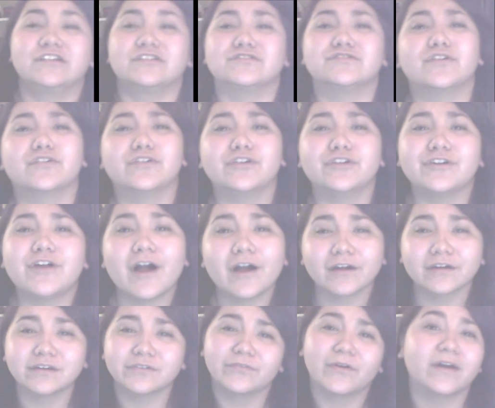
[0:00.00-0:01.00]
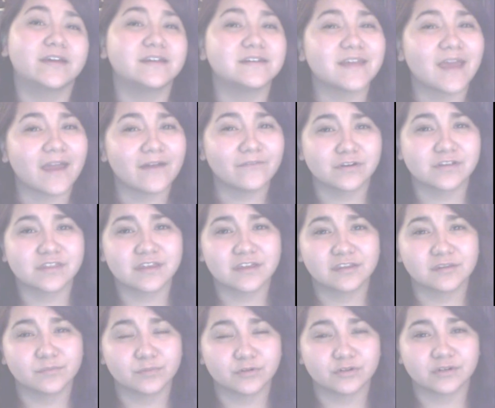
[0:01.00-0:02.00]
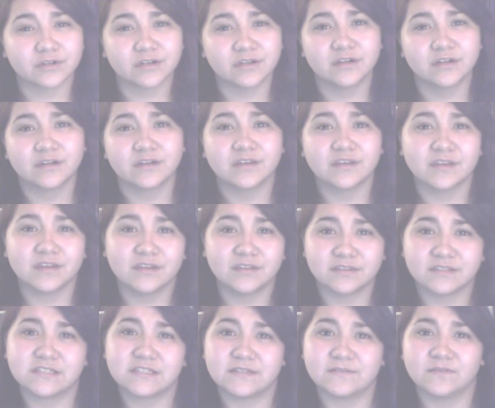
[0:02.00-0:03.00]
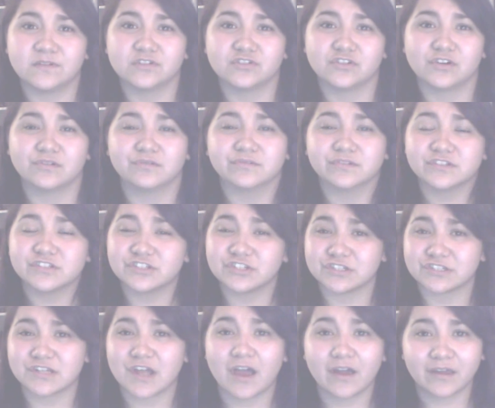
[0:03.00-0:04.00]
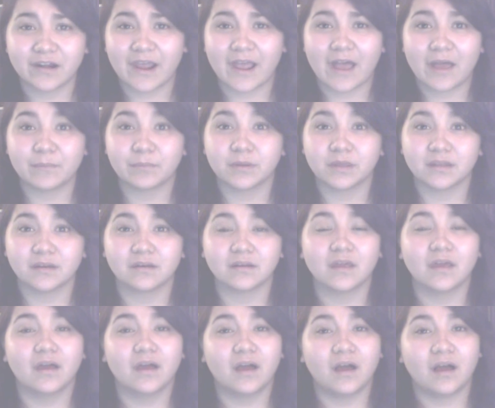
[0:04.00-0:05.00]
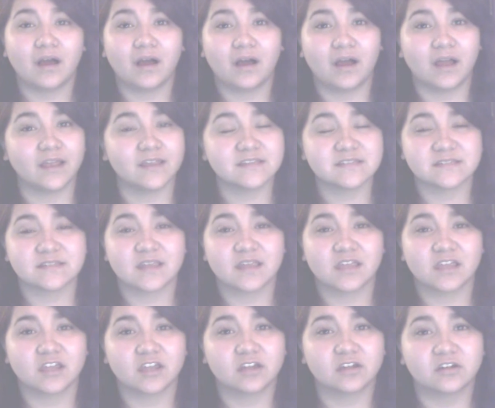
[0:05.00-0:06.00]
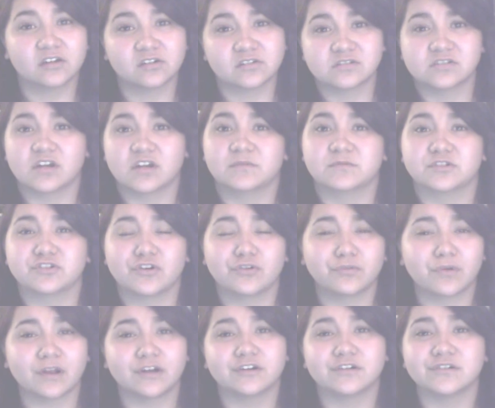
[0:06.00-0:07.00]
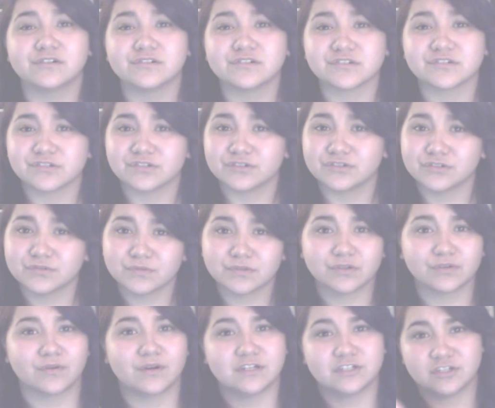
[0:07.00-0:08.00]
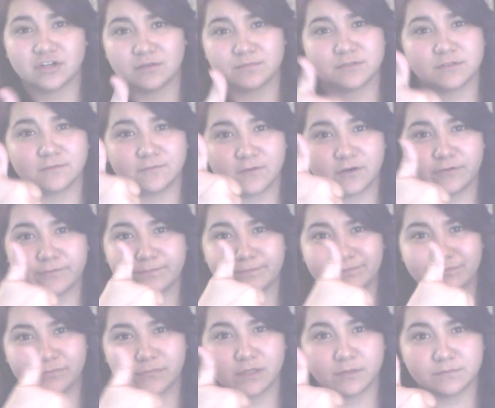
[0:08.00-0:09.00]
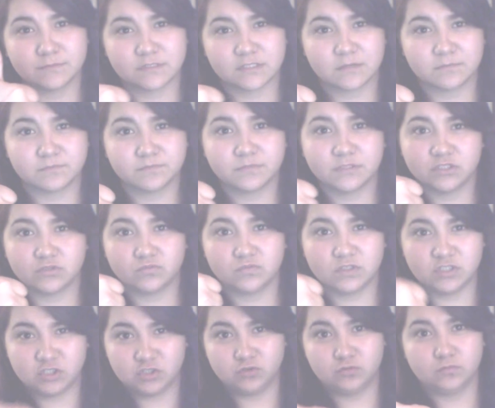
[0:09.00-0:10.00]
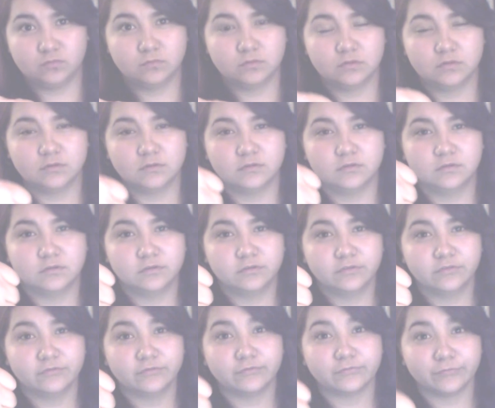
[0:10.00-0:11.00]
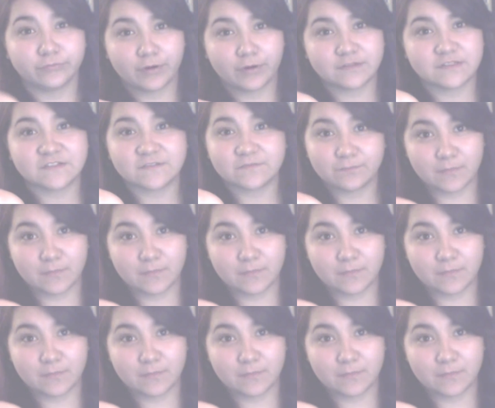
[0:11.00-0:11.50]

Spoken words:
so you're not going to find everything in the book in the TV show. It's just not going to happen. I say, good job, showrunners. You're doing a great job so far. Thumbs up to you, friends of